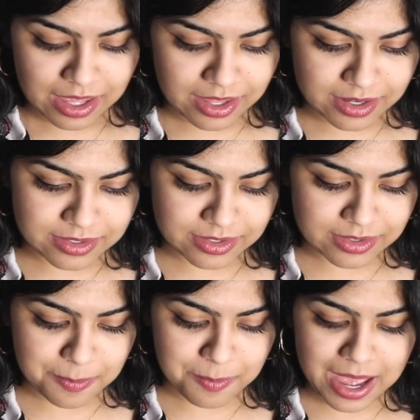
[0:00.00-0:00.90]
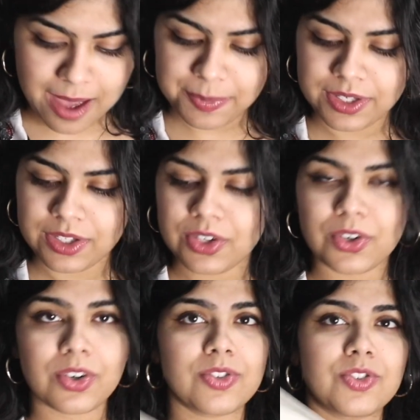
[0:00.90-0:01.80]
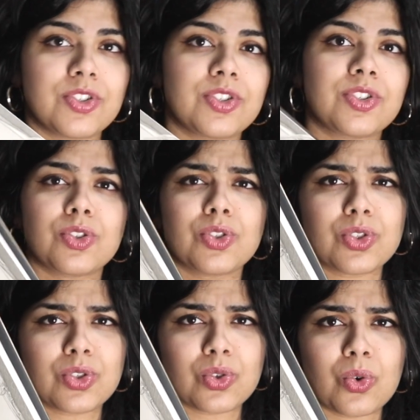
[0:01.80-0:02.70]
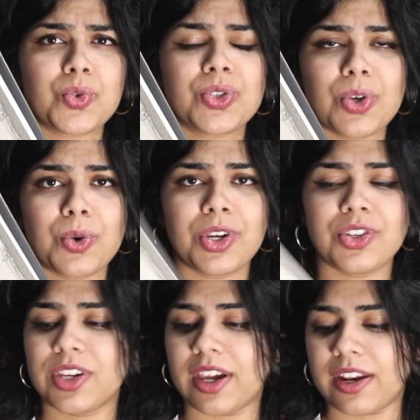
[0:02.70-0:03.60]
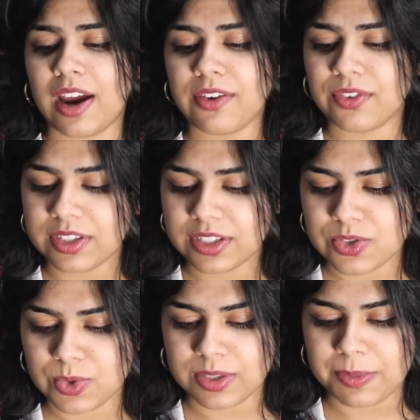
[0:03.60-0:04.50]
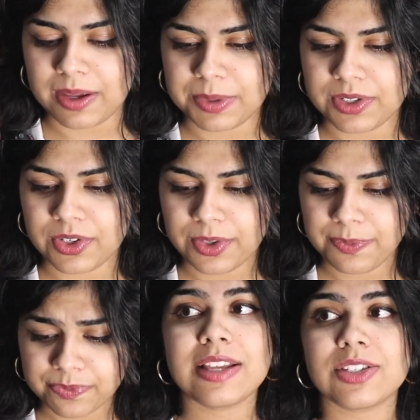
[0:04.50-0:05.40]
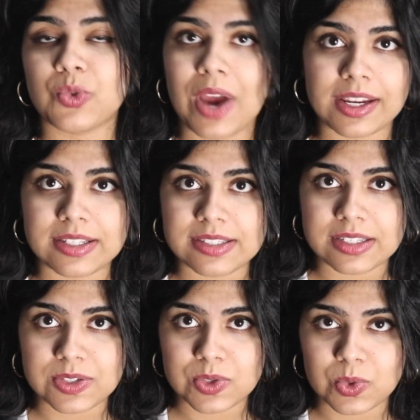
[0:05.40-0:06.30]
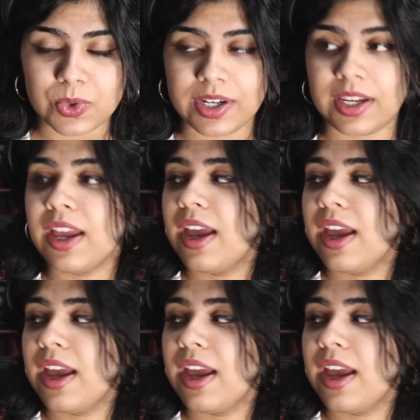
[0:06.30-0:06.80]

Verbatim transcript: And the map in here is just so, so intricate. I really enjoy the map in here. It has dragons in the story.